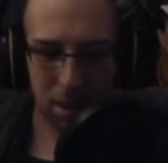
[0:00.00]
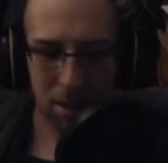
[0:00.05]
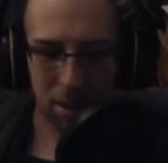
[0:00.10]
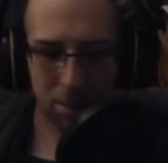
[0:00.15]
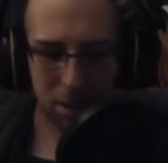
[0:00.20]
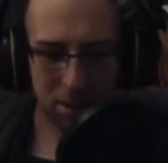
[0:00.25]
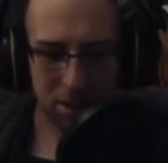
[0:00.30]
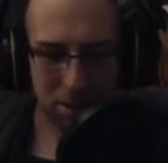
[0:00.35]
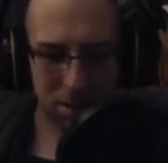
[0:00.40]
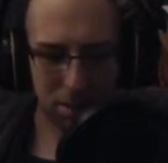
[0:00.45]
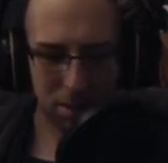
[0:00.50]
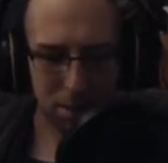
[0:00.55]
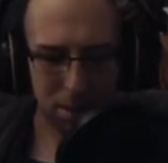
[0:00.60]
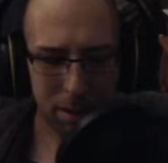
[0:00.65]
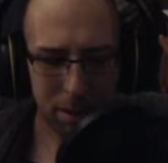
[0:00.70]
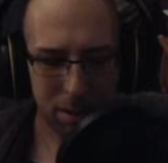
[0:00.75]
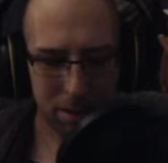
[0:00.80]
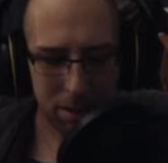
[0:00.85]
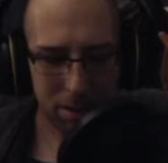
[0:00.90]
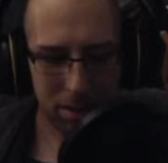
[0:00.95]
Because remember
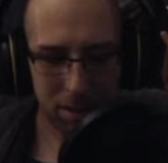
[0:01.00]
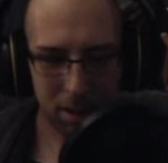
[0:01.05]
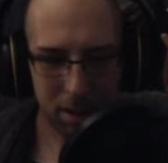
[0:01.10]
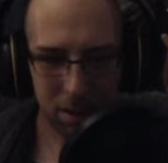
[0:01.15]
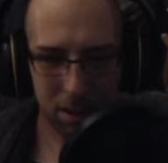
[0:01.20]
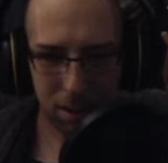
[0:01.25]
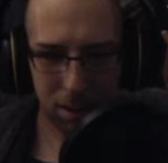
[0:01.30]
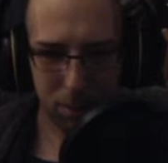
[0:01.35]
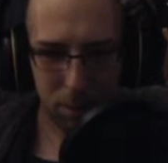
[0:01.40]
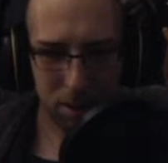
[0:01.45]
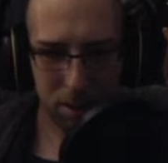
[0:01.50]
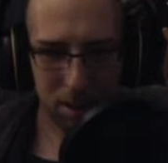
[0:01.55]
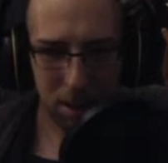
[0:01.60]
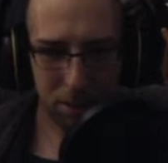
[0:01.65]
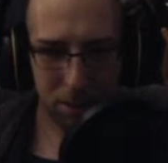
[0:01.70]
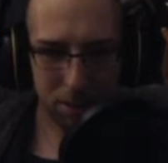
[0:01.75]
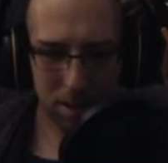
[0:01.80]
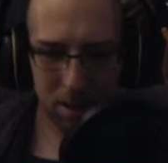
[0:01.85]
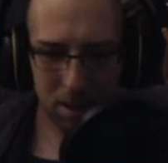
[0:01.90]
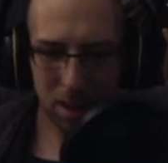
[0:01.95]
that uh, that one that
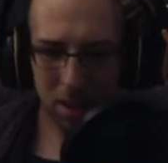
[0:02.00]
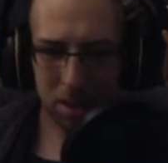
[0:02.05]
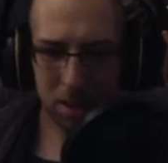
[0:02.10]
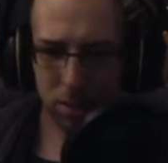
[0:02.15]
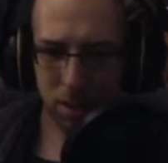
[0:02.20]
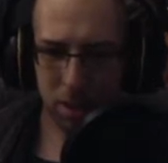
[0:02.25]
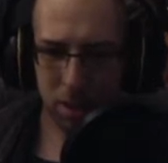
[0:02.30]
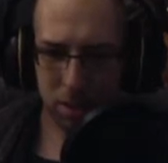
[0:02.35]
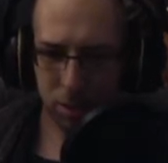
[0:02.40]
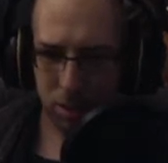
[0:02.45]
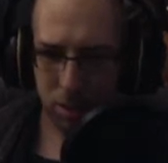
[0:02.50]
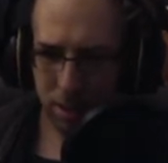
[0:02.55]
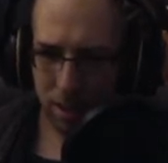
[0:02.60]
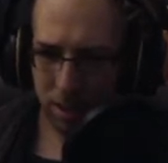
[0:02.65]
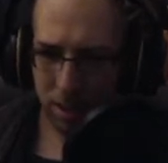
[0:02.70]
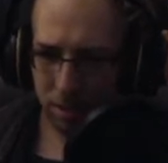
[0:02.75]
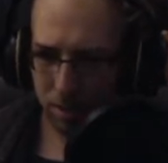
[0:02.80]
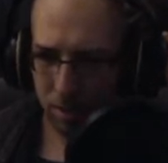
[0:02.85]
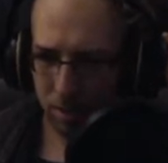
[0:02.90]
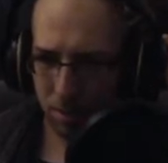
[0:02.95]
was in the introductory
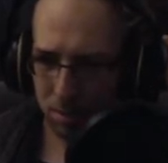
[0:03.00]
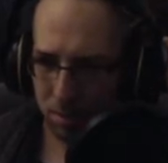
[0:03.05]
town?